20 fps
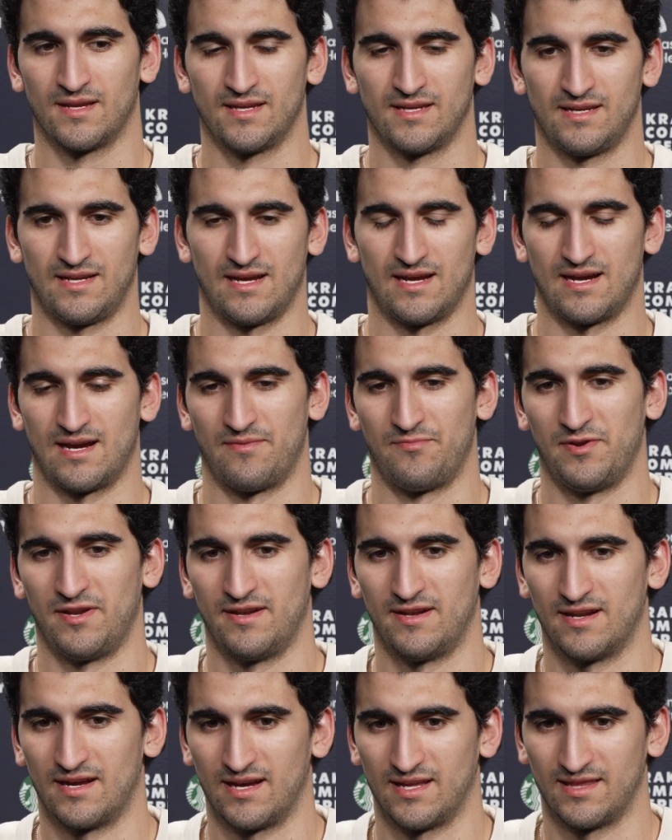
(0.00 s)
Yeah, I
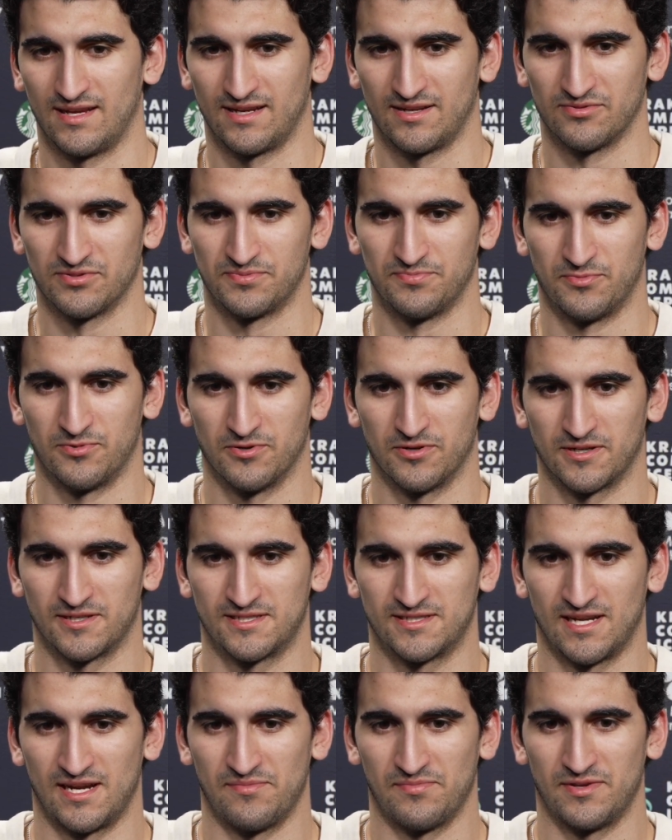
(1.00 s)
mean, I think it was more
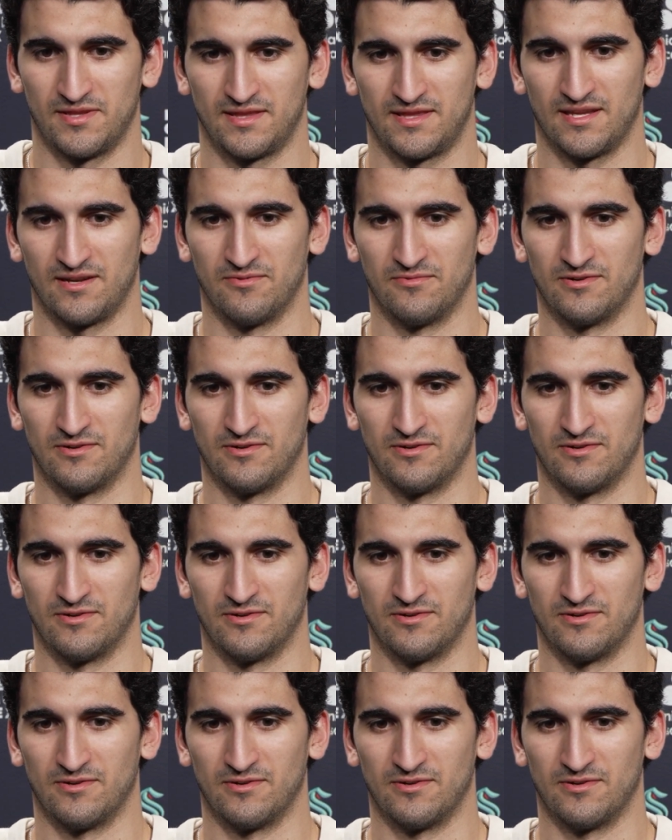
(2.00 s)
excitement than it